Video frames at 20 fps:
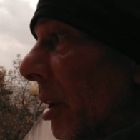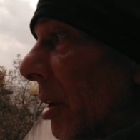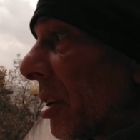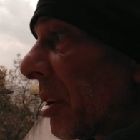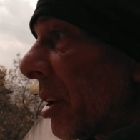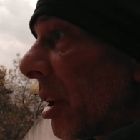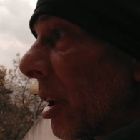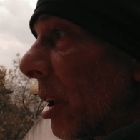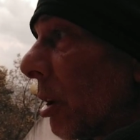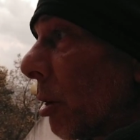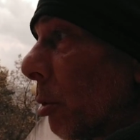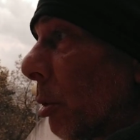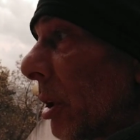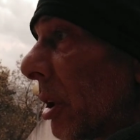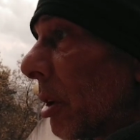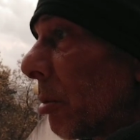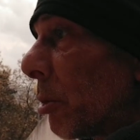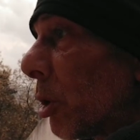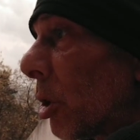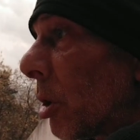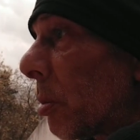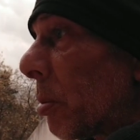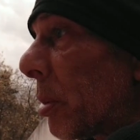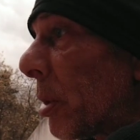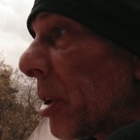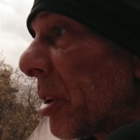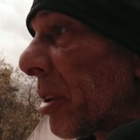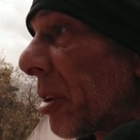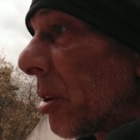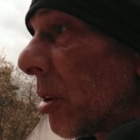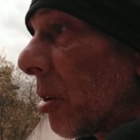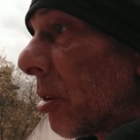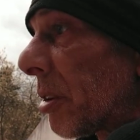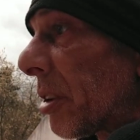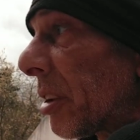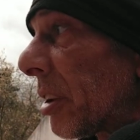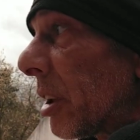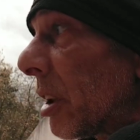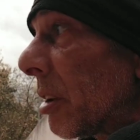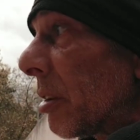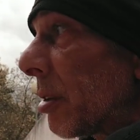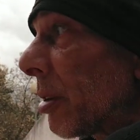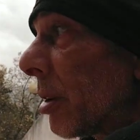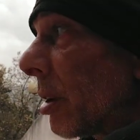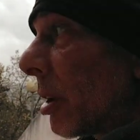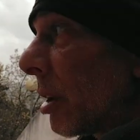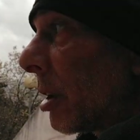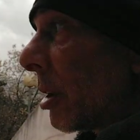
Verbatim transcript: I started with more personal stuff.